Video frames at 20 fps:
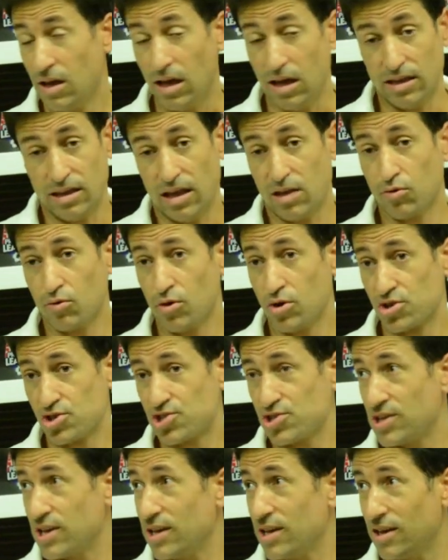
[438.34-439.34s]
And that
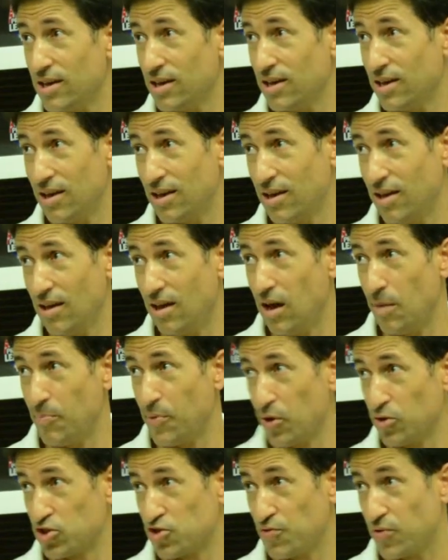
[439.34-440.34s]
was the
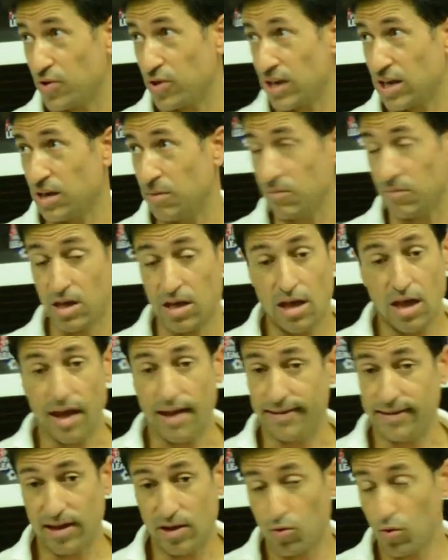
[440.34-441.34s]
approach for the game.
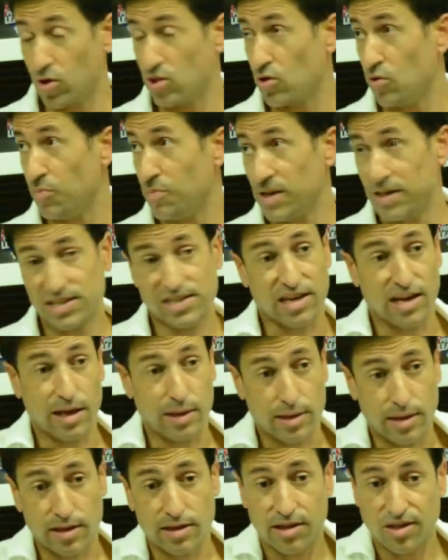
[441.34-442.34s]
And they were convinced, and
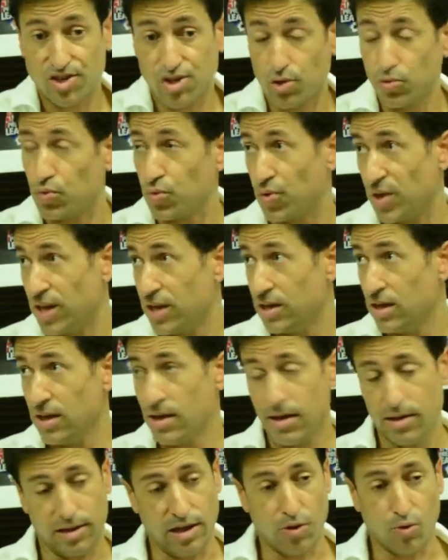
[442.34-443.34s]
I think they showed today,
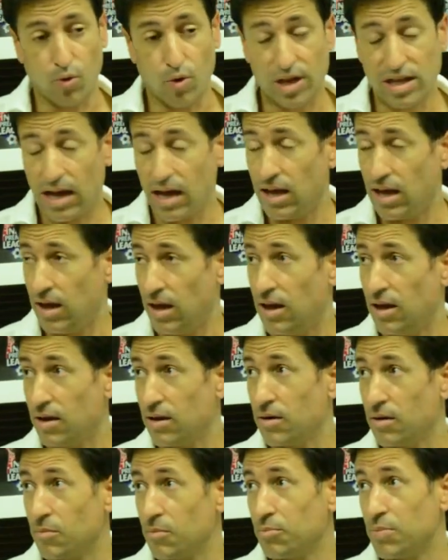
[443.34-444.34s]
that we
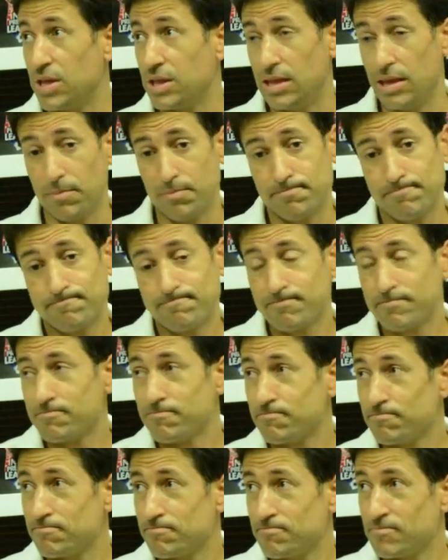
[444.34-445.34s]
can beat them.